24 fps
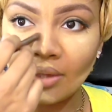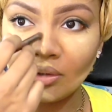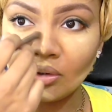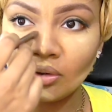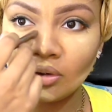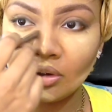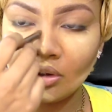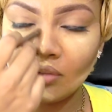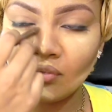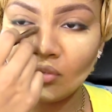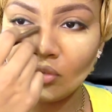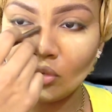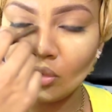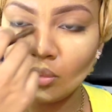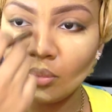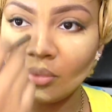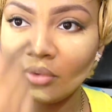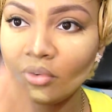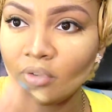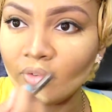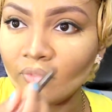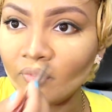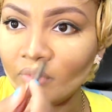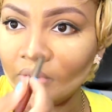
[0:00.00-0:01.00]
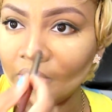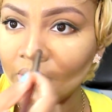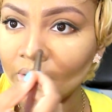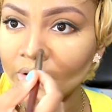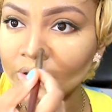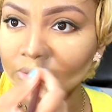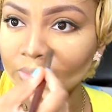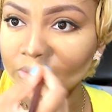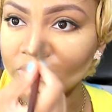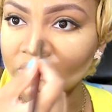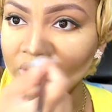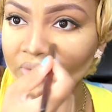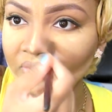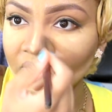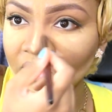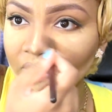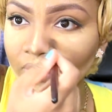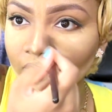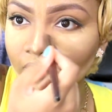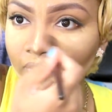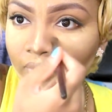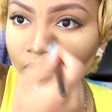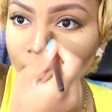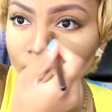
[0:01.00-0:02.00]
You can even do it with your fingers, whichever
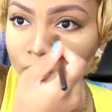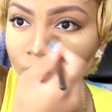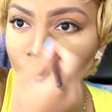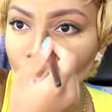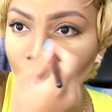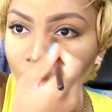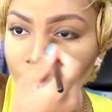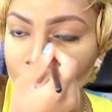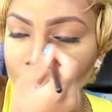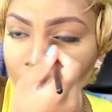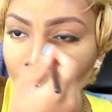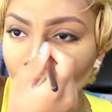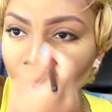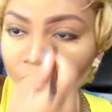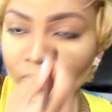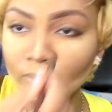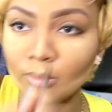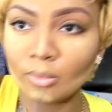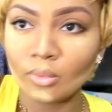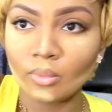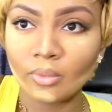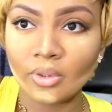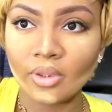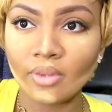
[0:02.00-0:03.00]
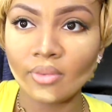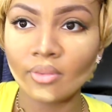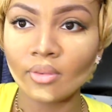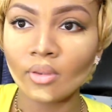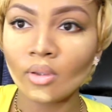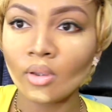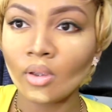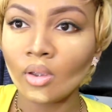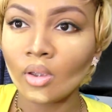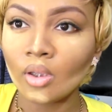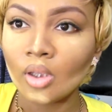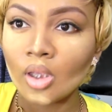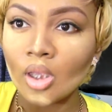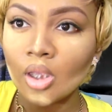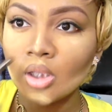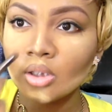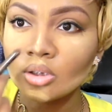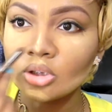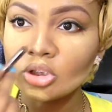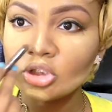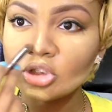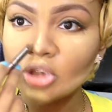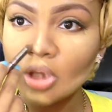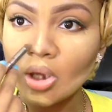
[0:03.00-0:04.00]
you feel most comfortable with.
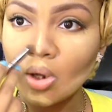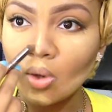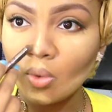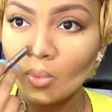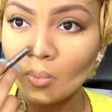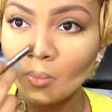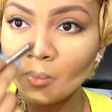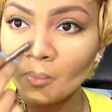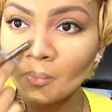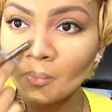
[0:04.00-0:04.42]
So